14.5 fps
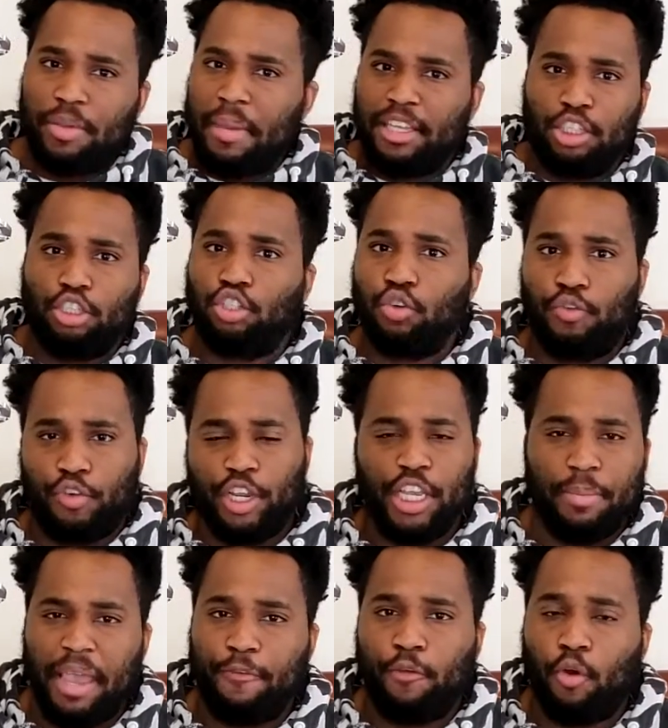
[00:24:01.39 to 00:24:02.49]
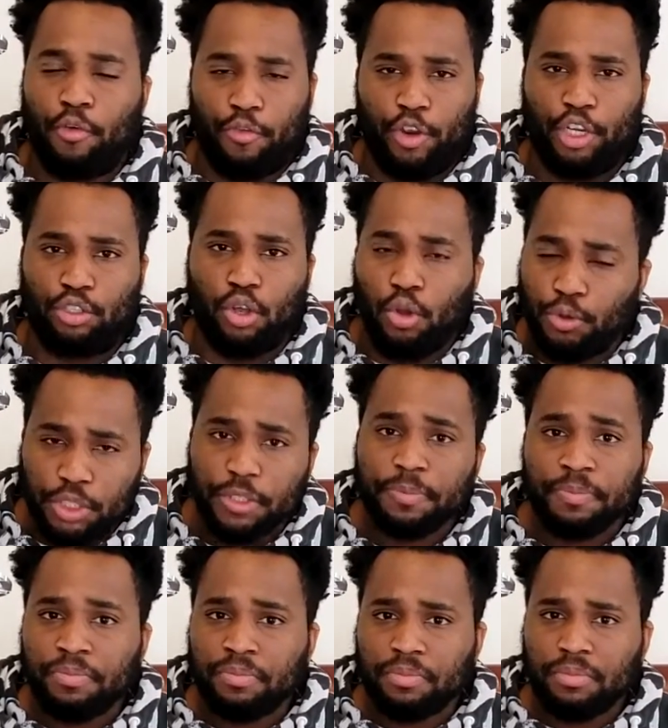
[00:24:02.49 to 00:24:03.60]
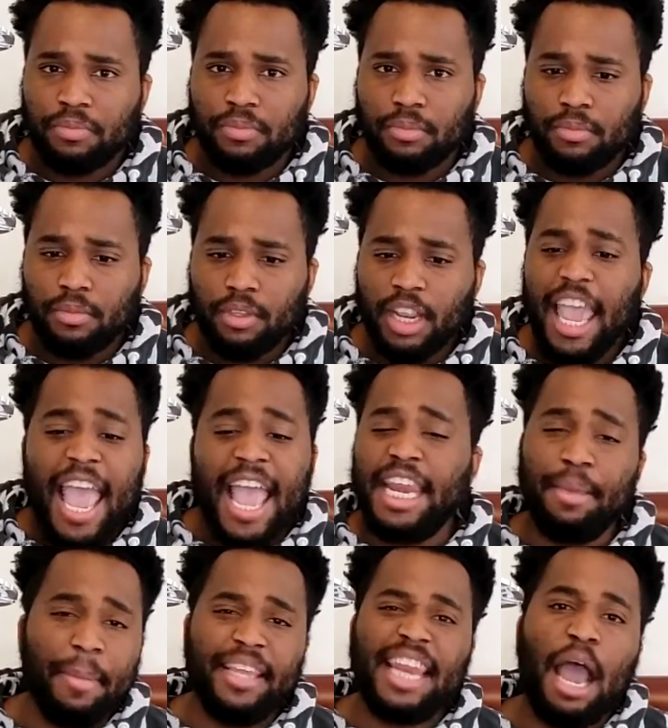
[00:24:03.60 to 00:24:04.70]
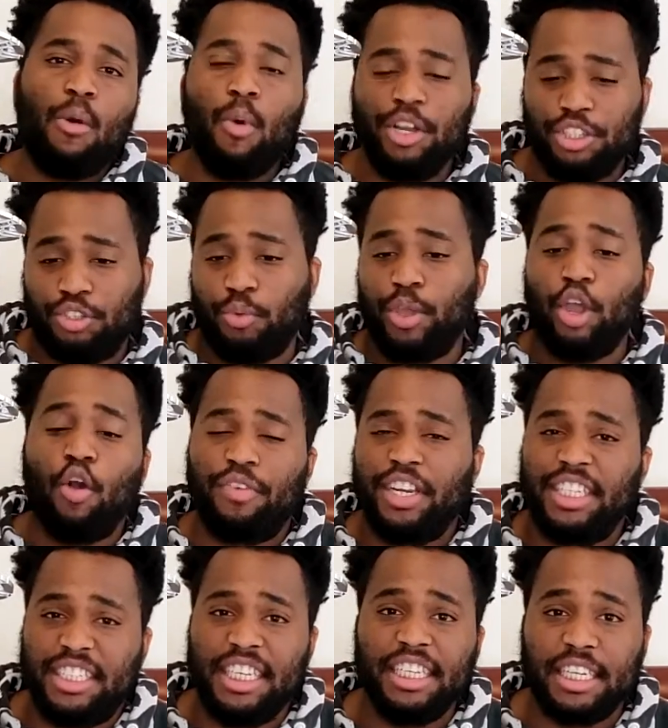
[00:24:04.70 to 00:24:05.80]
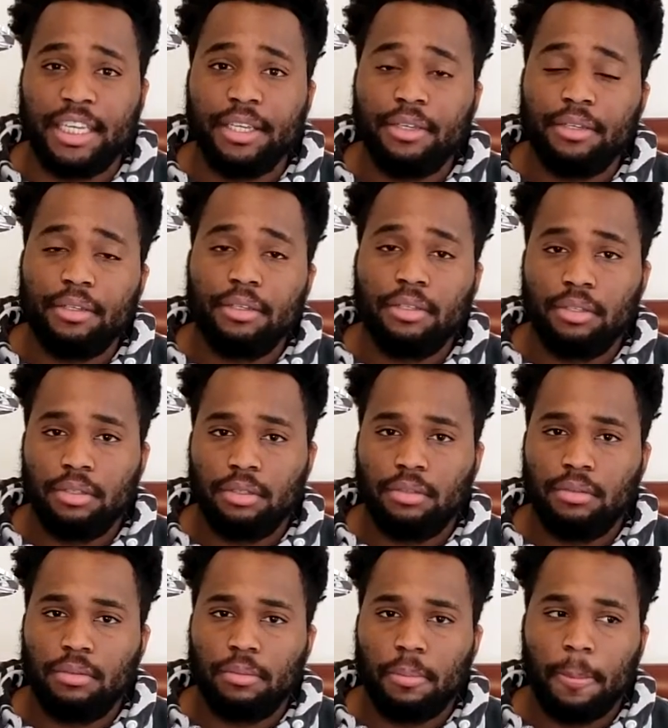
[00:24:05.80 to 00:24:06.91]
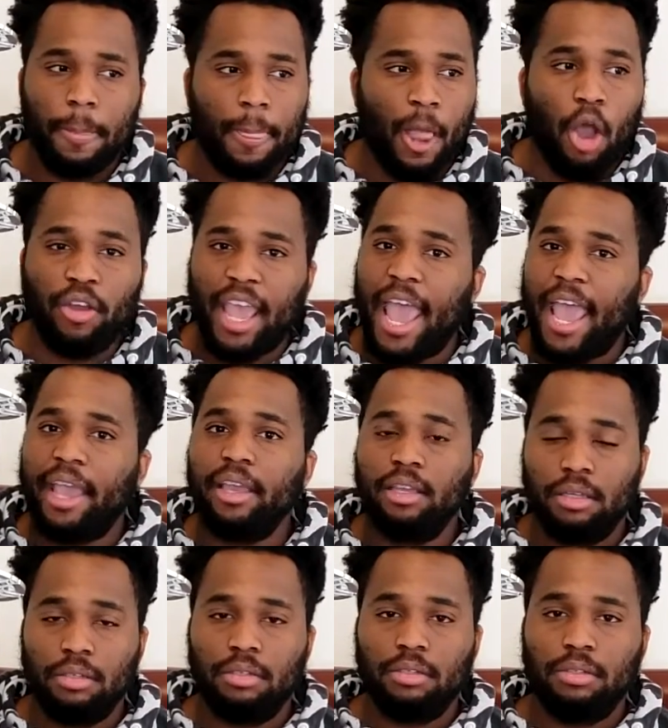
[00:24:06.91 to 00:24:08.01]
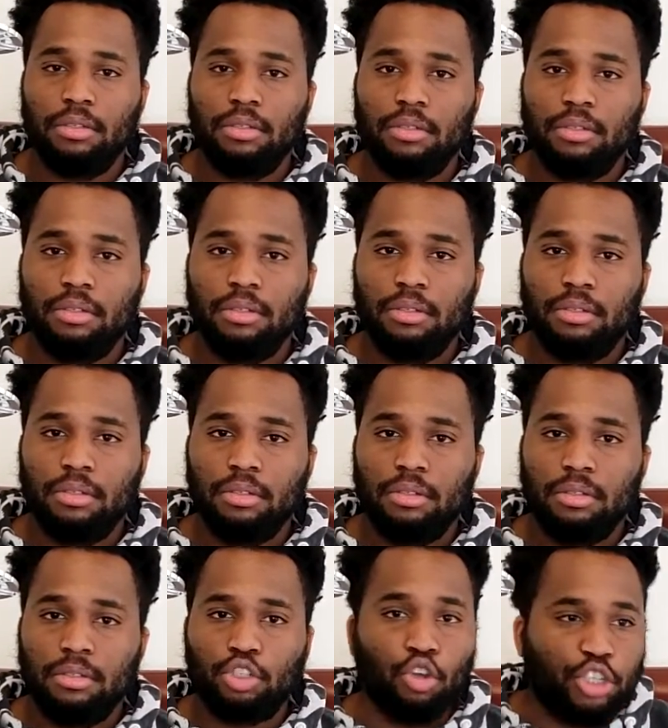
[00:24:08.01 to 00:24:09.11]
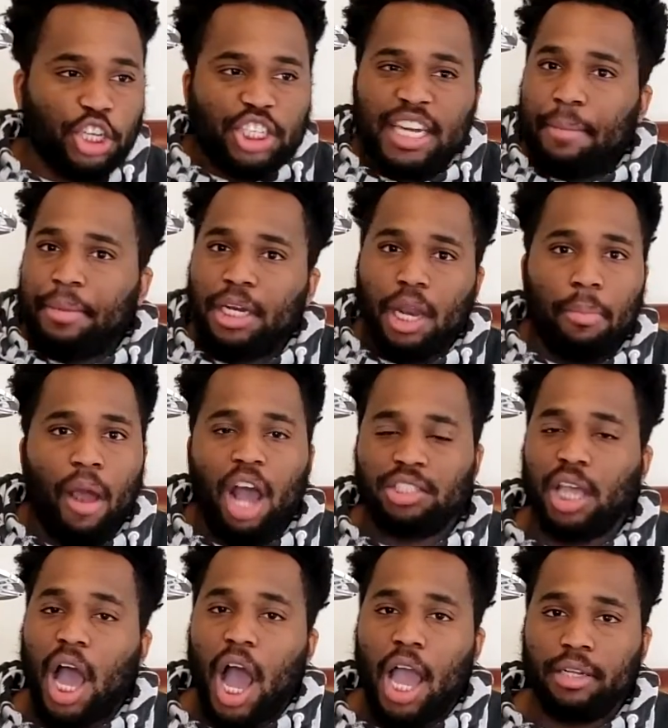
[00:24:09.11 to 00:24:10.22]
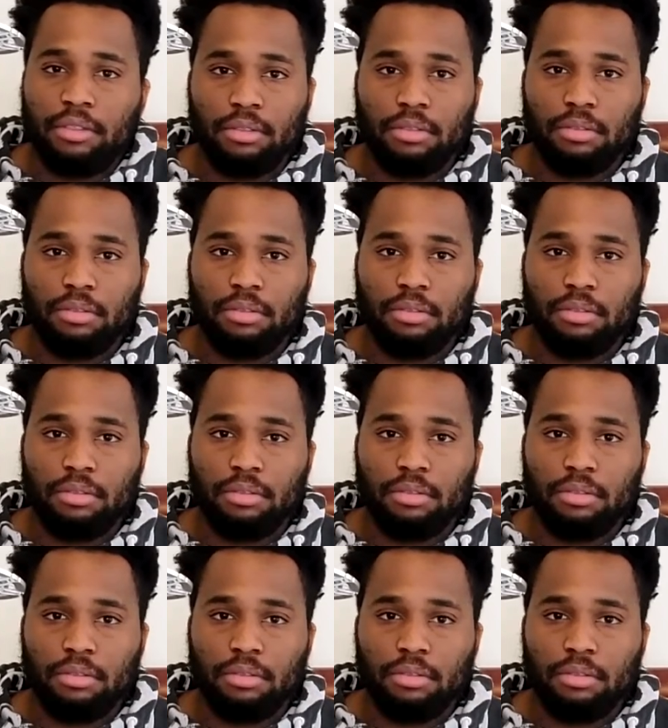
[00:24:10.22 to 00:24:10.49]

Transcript: He made he made 4 free throws. And he made that 1-3 over Ezeli. Okay. So doesn't that mean LeBron's hot?